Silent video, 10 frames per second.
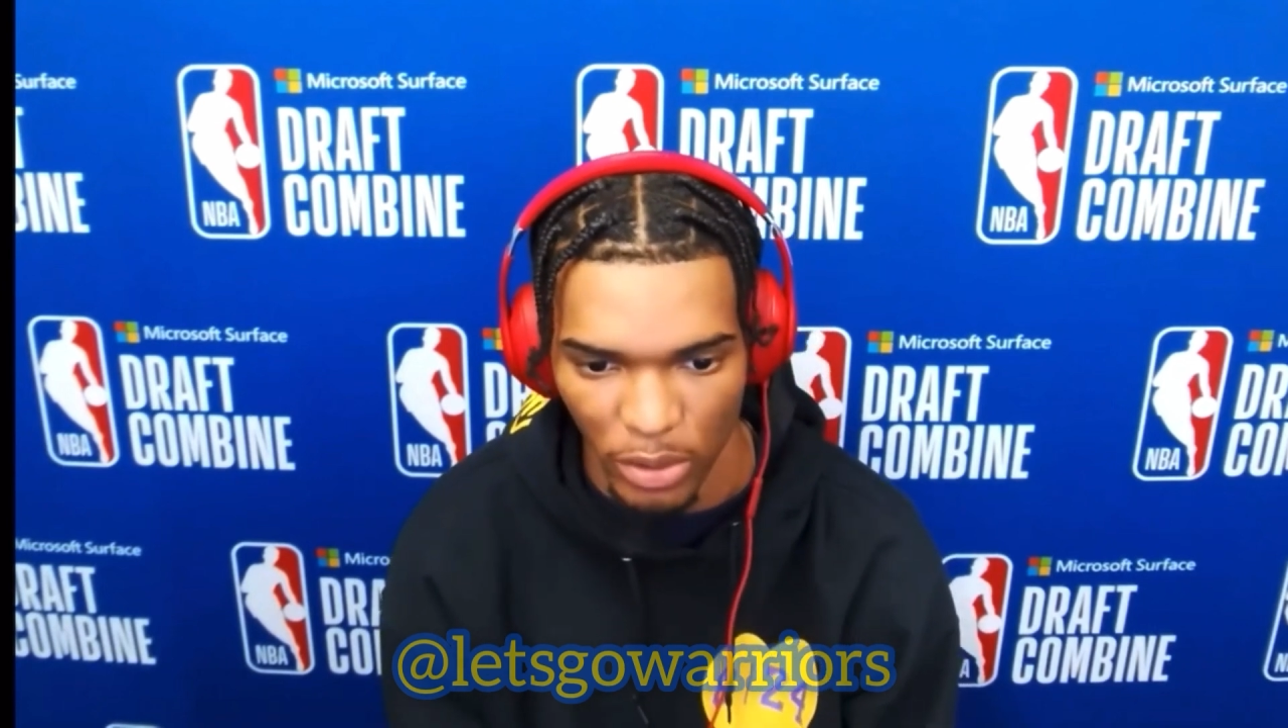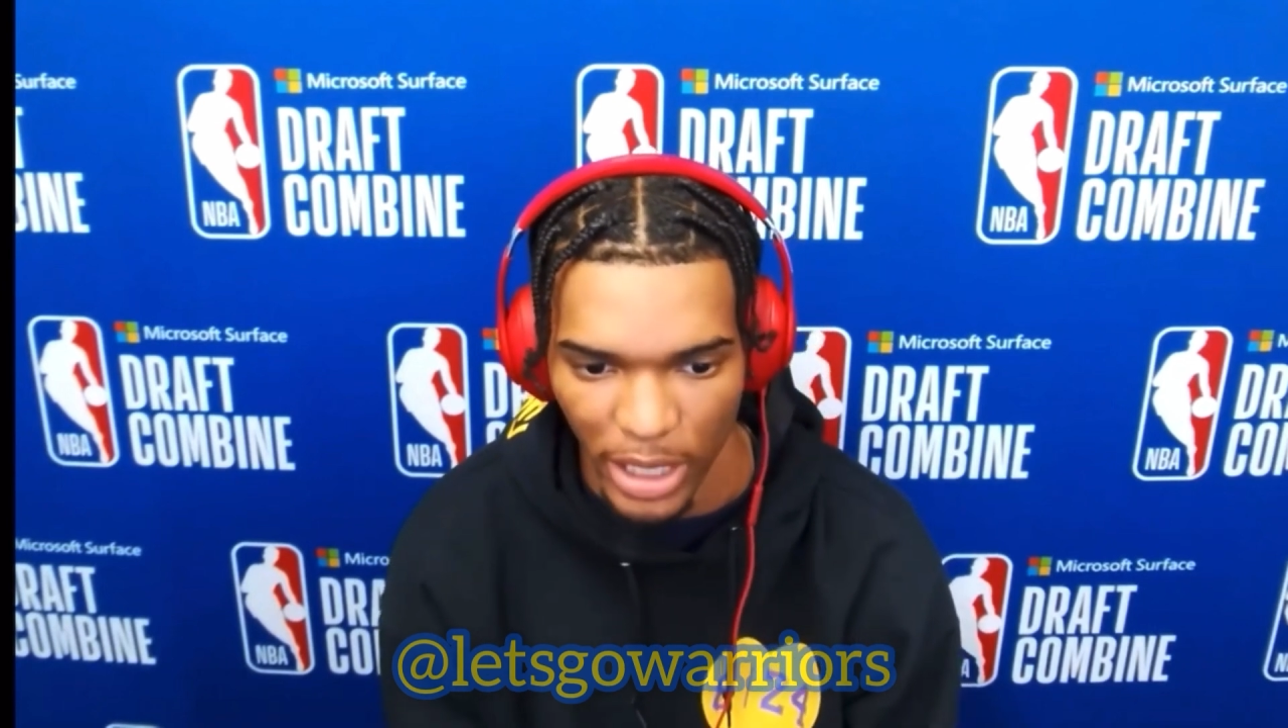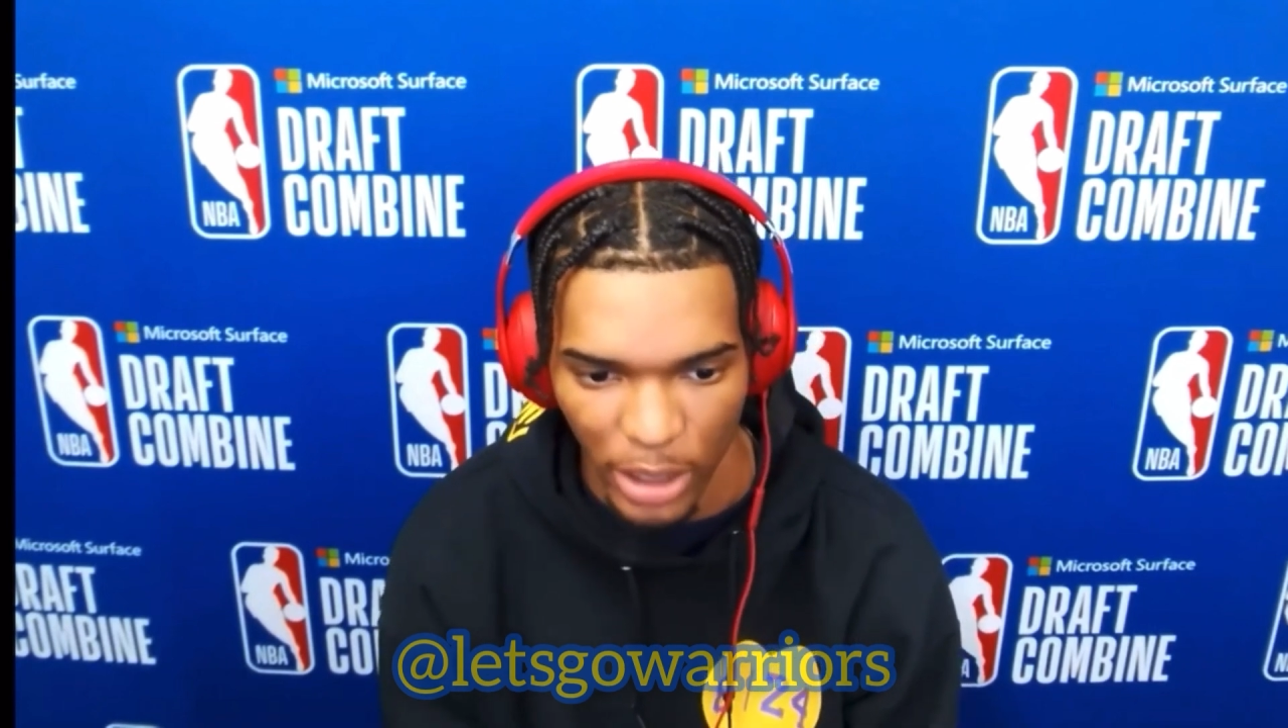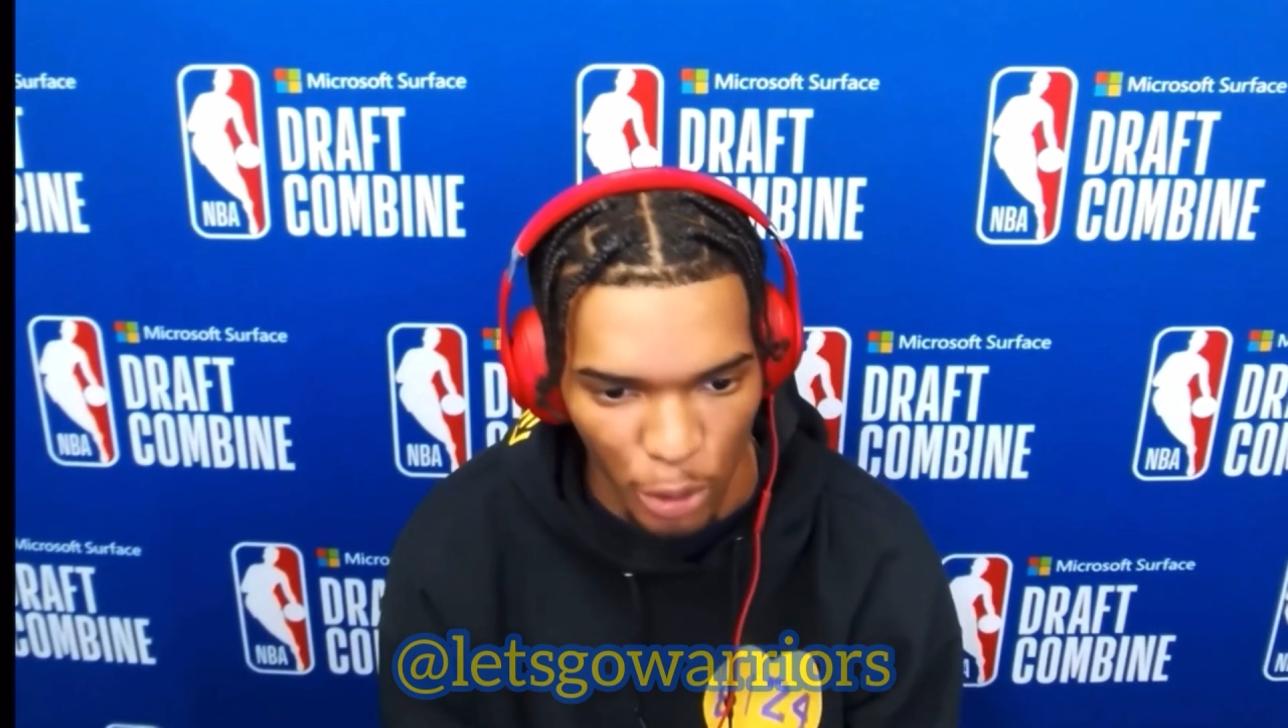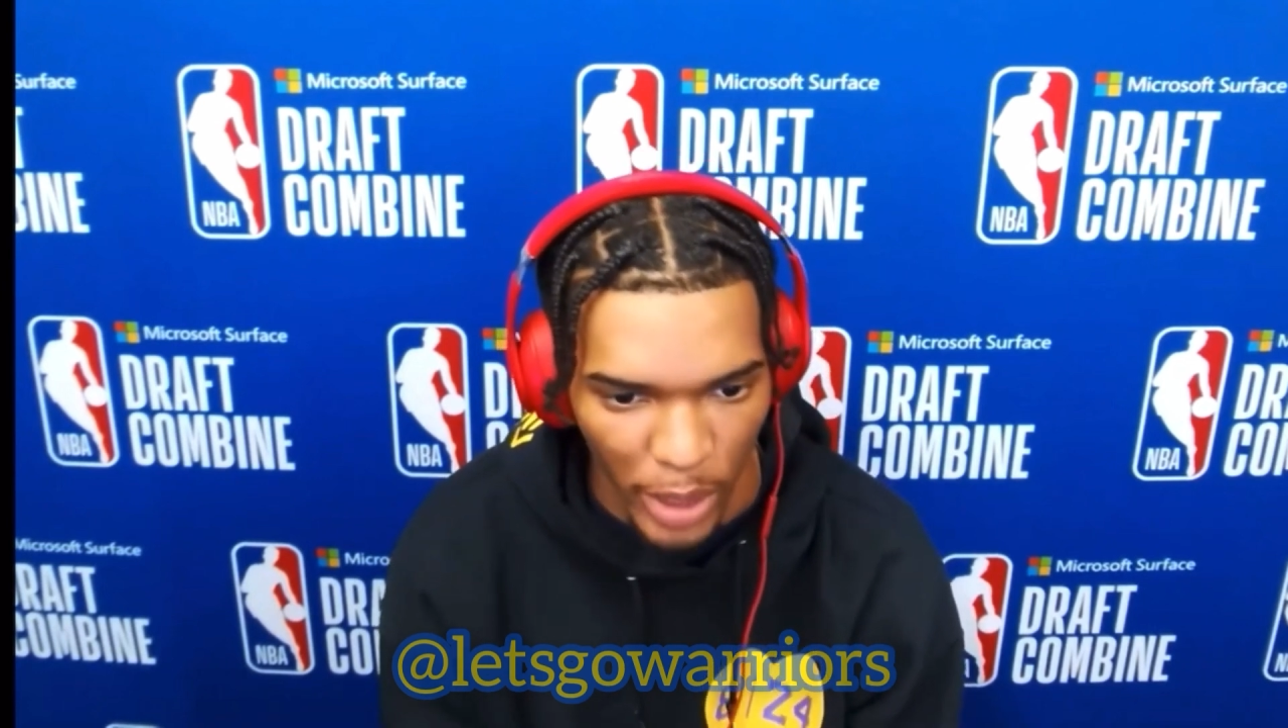And I
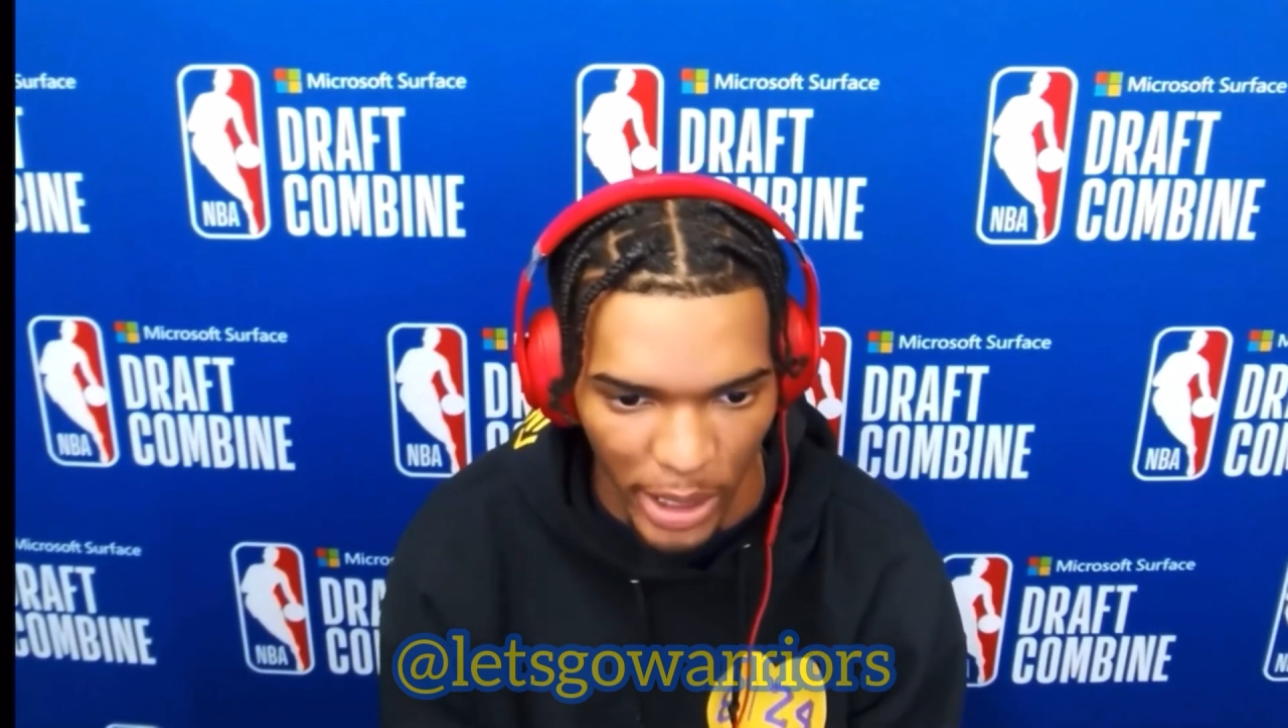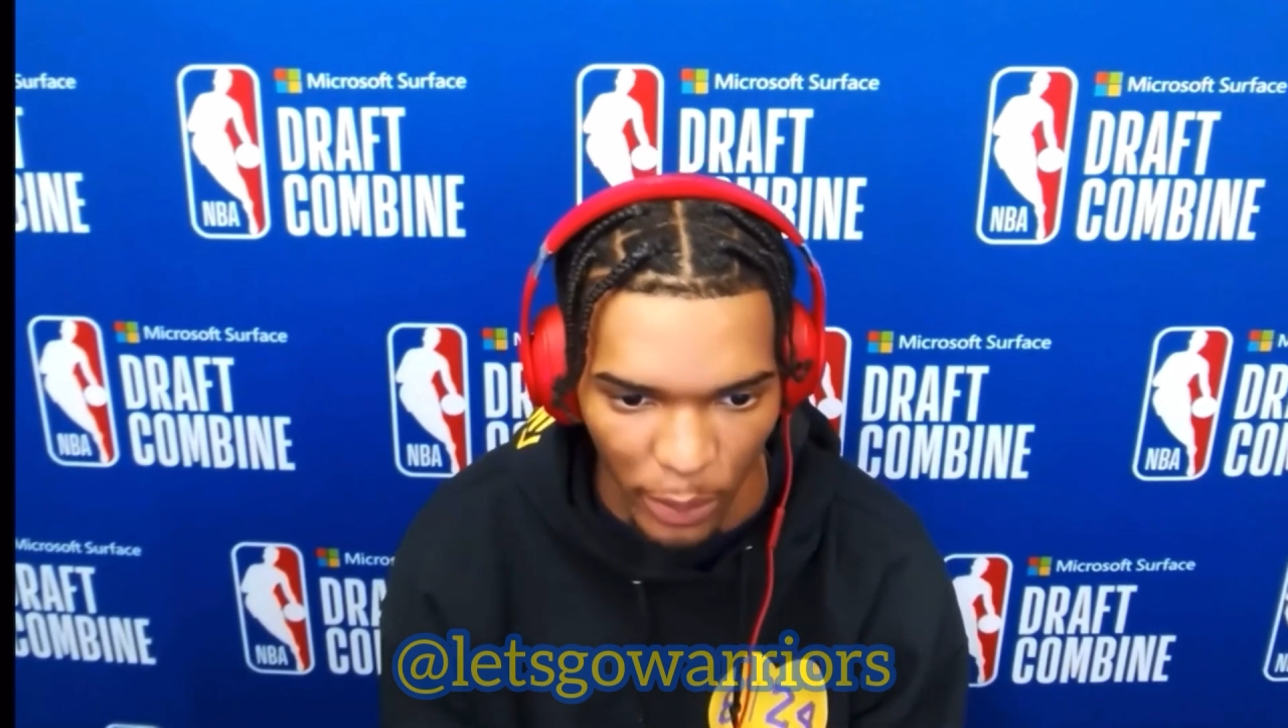know right